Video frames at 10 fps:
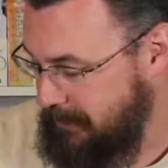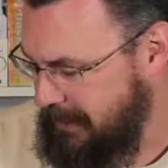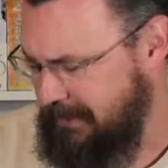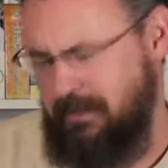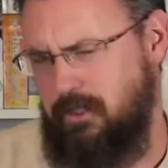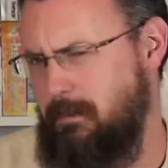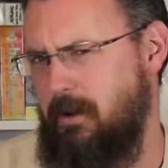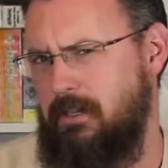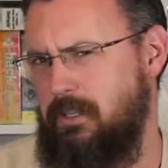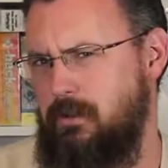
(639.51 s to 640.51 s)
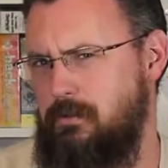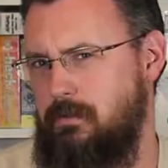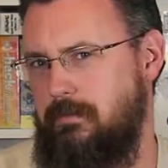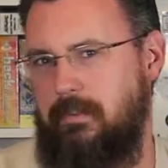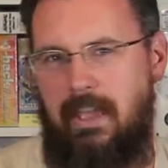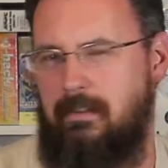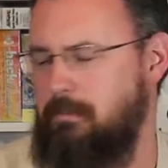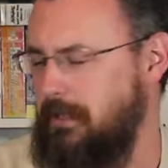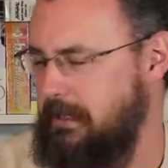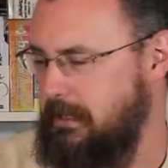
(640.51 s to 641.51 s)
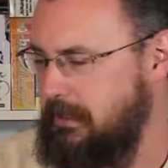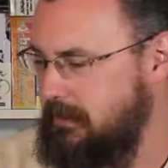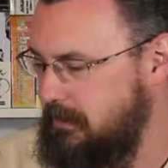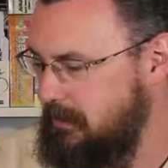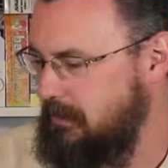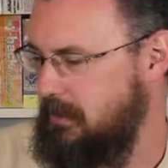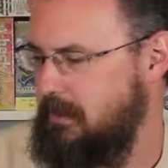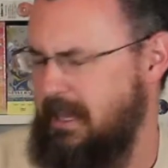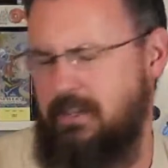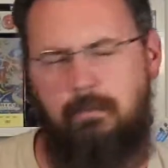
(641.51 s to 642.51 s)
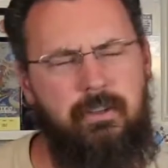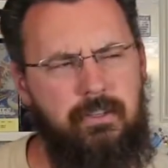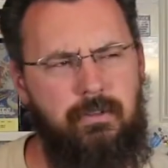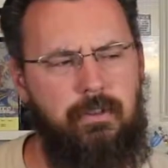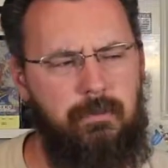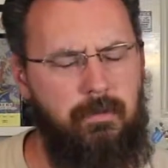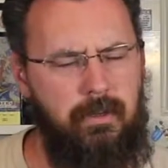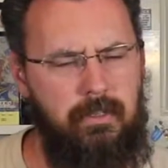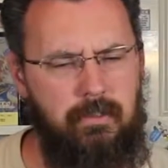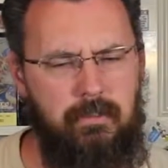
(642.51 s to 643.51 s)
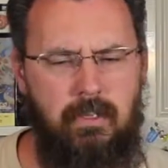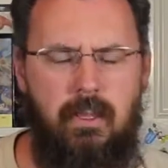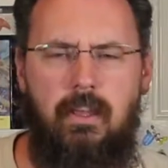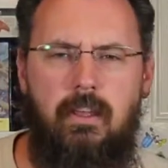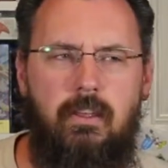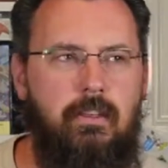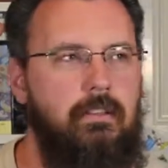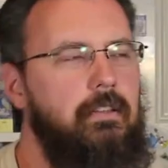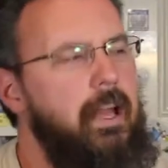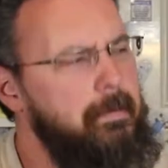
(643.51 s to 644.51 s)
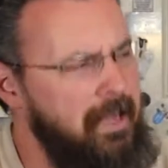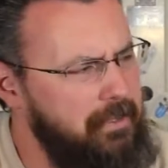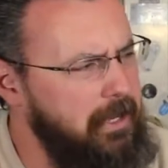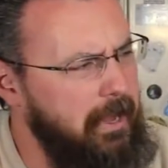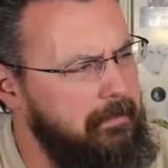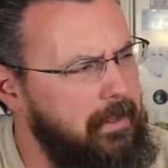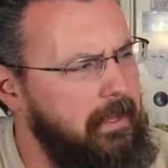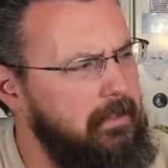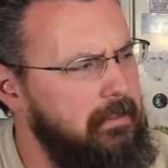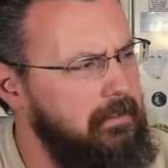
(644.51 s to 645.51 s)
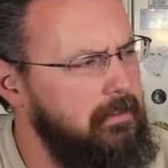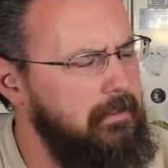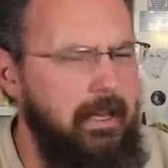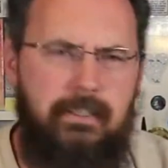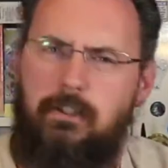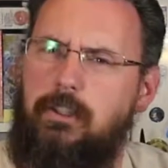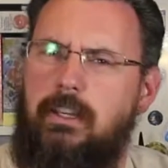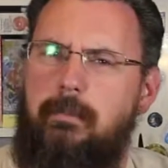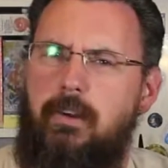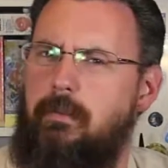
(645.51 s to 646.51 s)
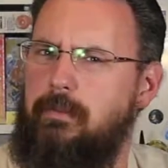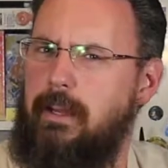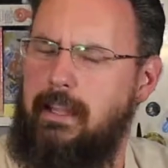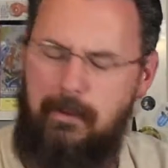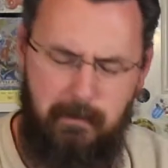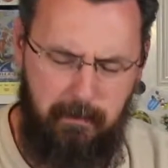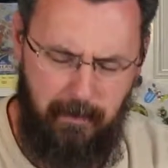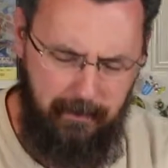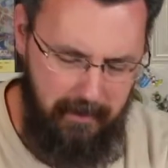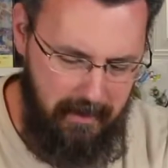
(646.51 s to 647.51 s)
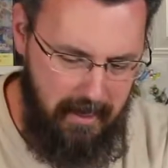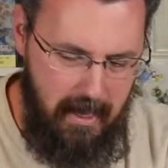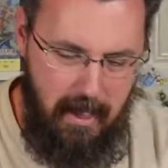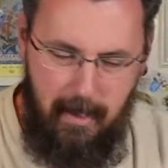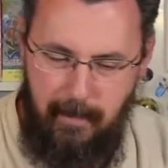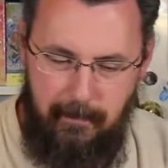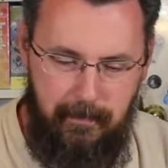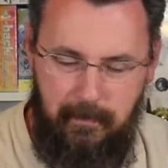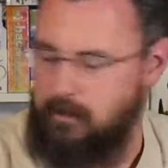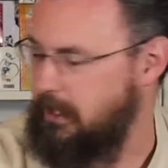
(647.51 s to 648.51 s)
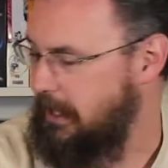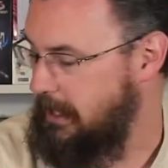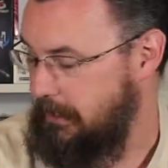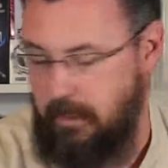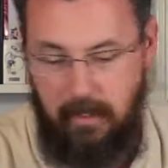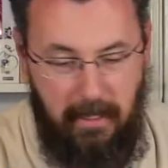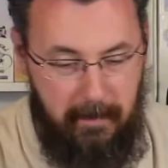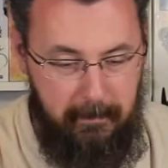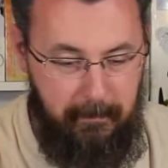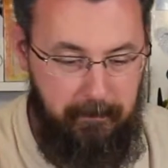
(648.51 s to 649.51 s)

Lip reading: I think there's a part 2. I haven't played it. Actually, I'm pretty sure there's a part 2. I actually have that. I had to look. I can't remember. Okay, another game.